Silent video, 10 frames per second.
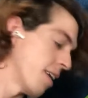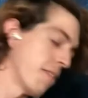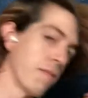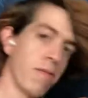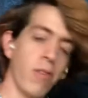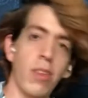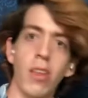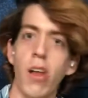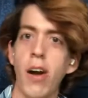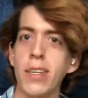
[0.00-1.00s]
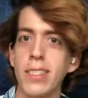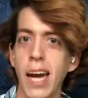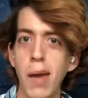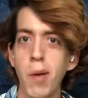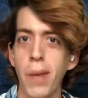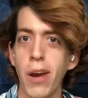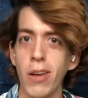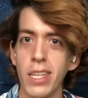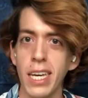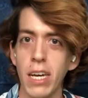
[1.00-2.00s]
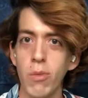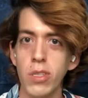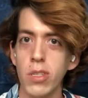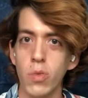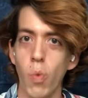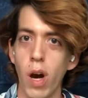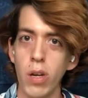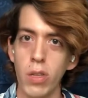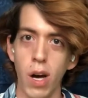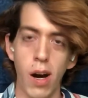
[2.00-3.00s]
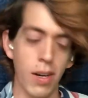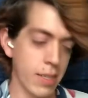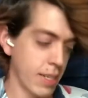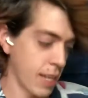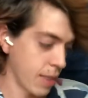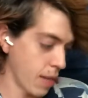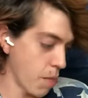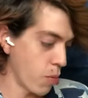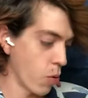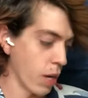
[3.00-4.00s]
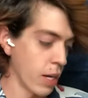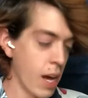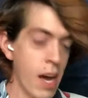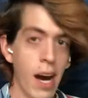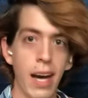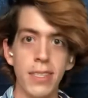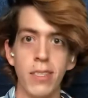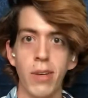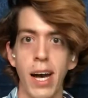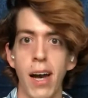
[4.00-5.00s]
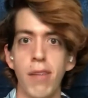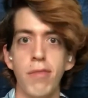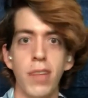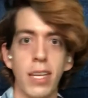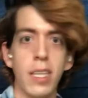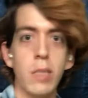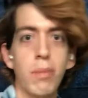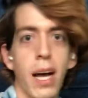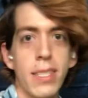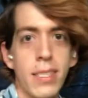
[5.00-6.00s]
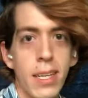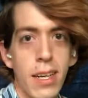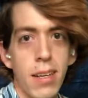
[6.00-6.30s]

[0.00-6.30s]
for the longest time apparently it was just waterlogged, because at that point I still have like these plastic,